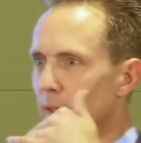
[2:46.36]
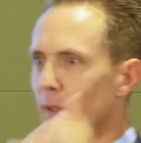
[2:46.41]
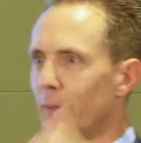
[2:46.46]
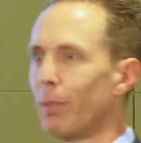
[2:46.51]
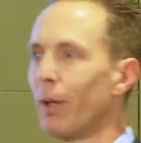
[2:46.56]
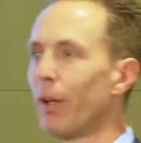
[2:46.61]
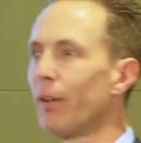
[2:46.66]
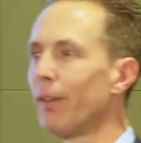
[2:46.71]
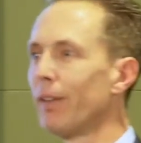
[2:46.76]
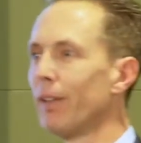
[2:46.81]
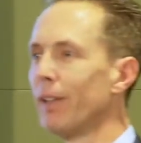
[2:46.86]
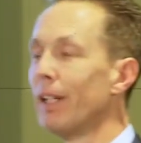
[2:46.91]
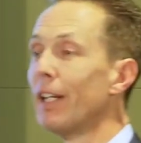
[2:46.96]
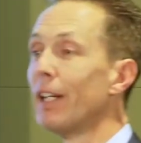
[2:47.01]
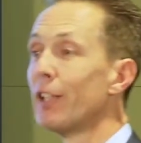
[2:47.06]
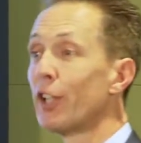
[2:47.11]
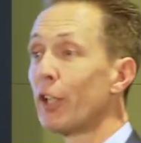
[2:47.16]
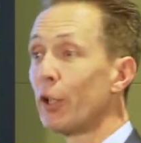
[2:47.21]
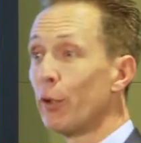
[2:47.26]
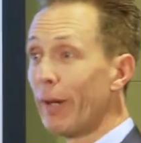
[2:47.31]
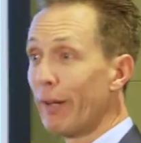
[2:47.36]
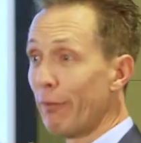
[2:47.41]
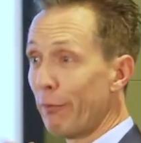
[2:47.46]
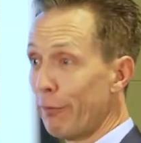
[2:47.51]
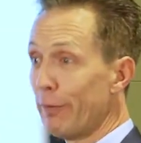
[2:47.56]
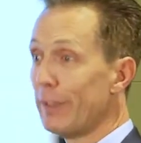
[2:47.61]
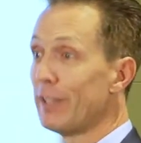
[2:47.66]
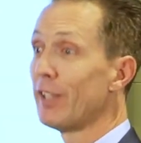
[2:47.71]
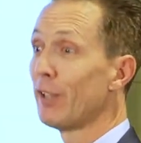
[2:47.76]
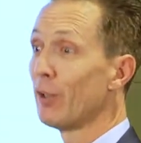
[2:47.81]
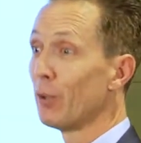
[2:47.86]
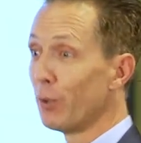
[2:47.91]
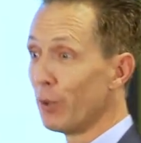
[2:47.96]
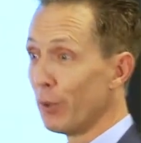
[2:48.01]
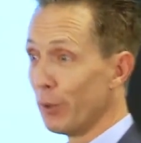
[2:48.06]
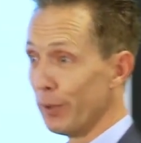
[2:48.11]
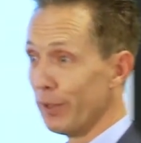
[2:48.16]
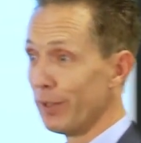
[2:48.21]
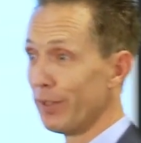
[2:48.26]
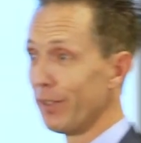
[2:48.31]
Both. So you have physical
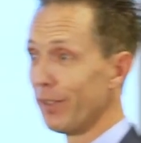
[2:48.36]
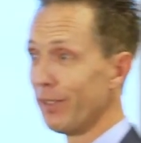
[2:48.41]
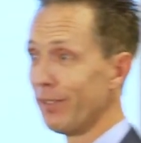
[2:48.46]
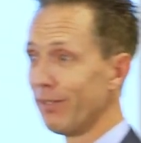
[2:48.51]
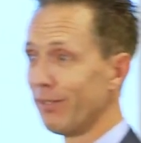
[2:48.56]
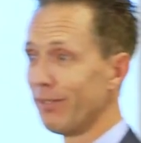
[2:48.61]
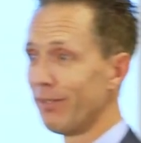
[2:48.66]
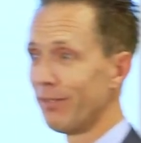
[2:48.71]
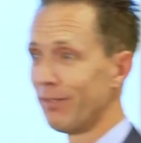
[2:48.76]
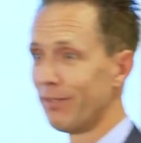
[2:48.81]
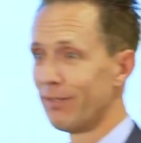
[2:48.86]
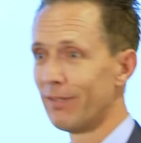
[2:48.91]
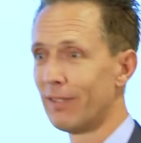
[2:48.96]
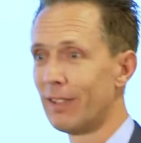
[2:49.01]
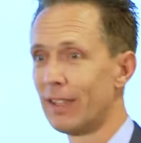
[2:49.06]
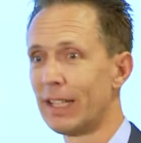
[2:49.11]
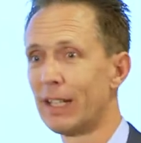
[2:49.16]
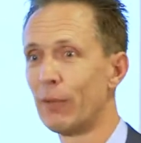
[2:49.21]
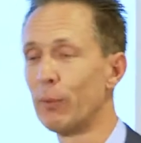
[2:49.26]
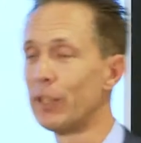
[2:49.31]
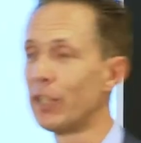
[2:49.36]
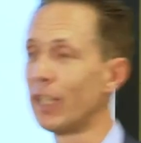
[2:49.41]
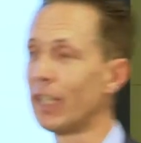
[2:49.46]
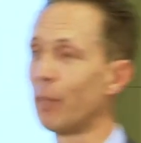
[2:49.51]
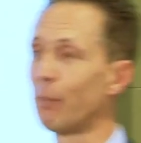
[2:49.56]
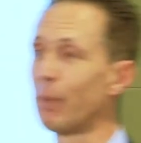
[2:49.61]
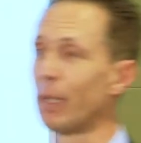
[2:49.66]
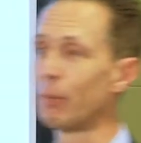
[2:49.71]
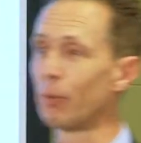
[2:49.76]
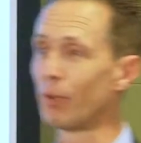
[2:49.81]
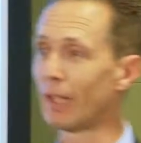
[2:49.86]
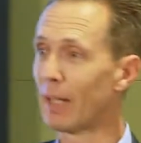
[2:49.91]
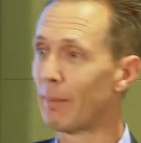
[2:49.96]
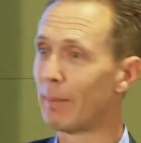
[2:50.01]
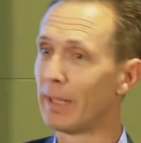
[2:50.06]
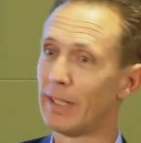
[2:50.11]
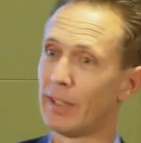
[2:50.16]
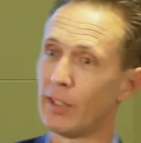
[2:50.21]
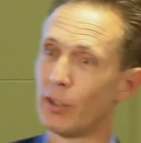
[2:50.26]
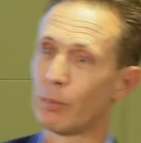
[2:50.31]
goods, okay, which either people come
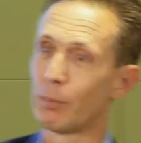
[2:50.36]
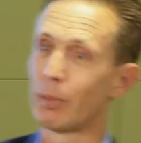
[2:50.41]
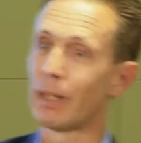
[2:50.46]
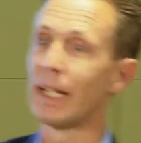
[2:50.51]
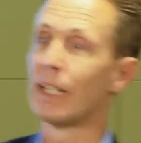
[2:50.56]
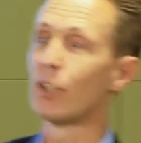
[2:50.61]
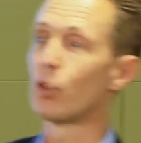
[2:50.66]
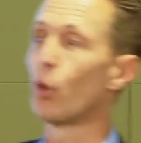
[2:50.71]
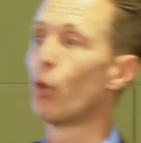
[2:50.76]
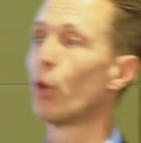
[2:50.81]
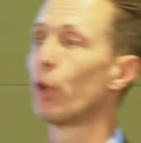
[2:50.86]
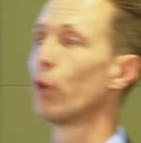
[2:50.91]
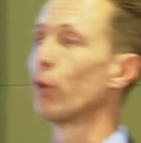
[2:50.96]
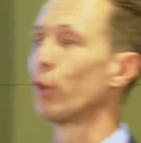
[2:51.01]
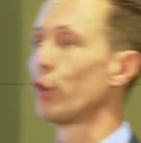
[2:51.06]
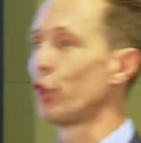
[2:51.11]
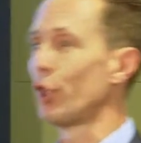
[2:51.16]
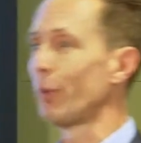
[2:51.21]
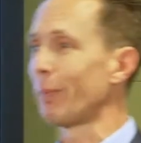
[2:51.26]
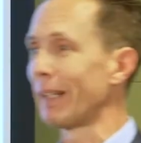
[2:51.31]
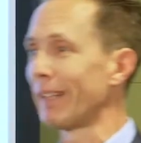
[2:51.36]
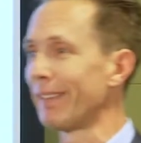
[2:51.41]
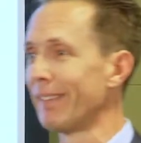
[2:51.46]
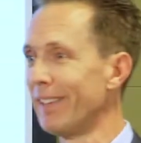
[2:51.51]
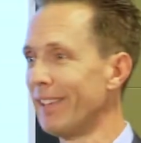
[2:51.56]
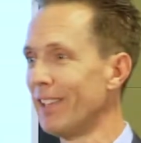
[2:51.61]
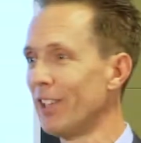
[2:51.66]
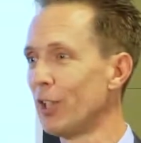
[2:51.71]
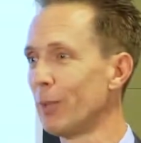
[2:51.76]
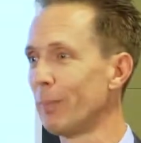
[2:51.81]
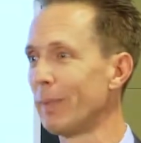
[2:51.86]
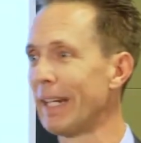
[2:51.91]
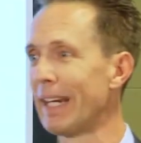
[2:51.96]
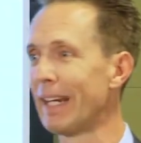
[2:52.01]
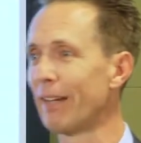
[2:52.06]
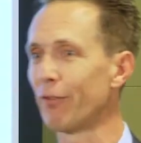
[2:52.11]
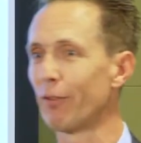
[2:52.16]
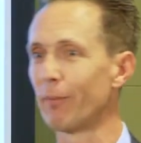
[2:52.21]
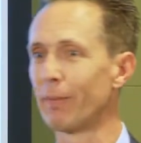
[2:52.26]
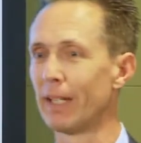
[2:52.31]
into your place or you're shipping
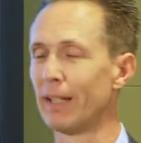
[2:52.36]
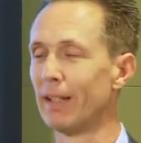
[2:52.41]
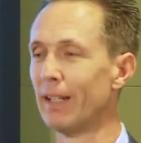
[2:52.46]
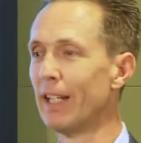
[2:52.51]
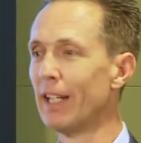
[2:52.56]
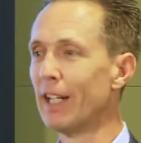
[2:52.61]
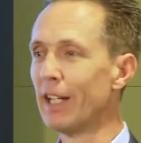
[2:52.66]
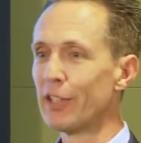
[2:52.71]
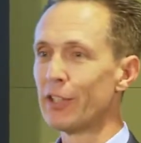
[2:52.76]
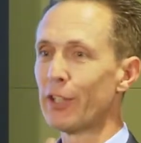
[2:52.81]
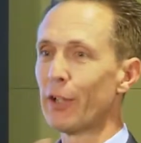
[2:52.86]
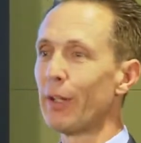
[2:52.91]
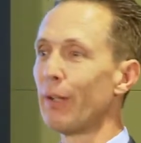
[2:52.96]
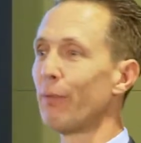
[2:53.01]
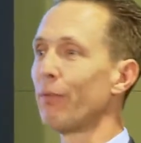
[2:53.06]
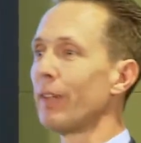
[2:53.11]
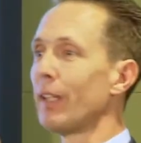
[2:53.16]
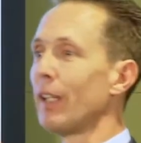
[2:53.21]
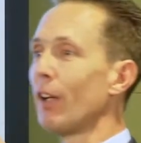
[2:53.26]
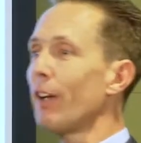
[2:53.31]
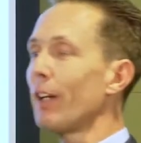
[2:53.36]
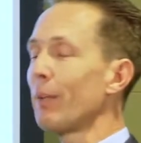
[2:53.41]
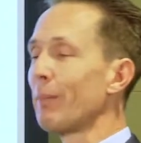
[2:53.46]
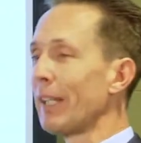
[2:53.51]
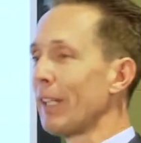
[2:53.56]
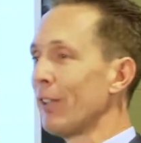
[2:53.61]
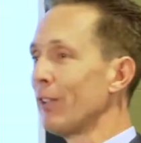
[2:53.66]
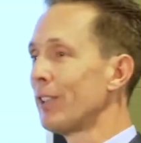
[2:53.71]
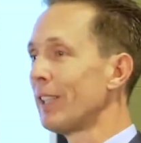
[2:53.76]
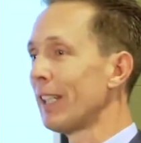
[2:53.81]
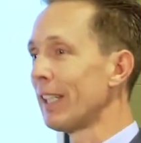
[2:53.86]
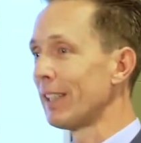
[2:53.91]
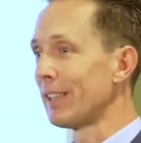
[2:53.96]
out from there. So if the item that you sell